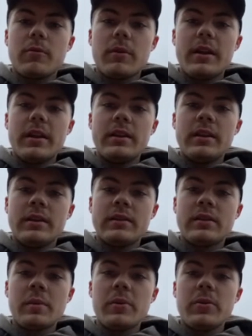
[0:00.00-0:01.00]

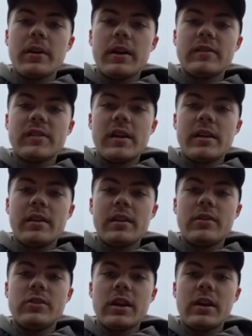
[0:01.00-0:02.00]
into
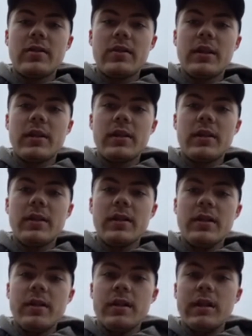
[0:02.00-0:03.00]
some of you guys on the
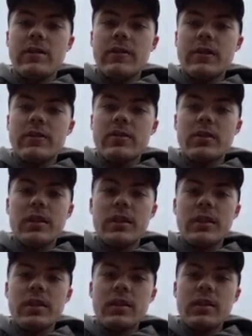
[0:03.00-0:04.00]
channel here
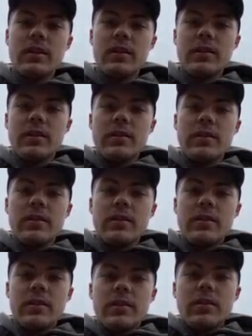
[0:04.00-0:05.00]
eventually.
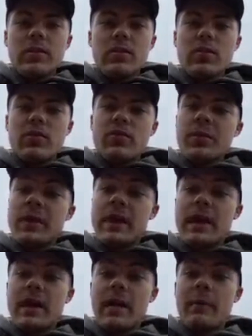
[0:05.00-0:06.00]

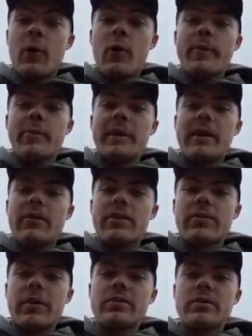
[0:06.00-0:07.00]
Hopefully I'm
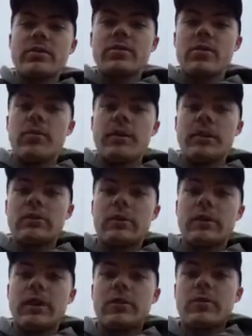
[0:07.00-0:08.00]
hoping we have a threshing
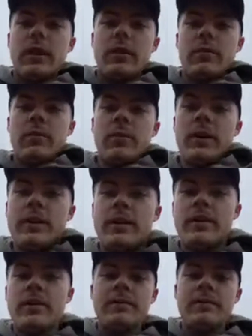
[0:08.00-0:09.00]
show in
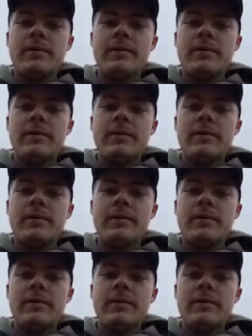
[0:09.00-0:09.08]
2021.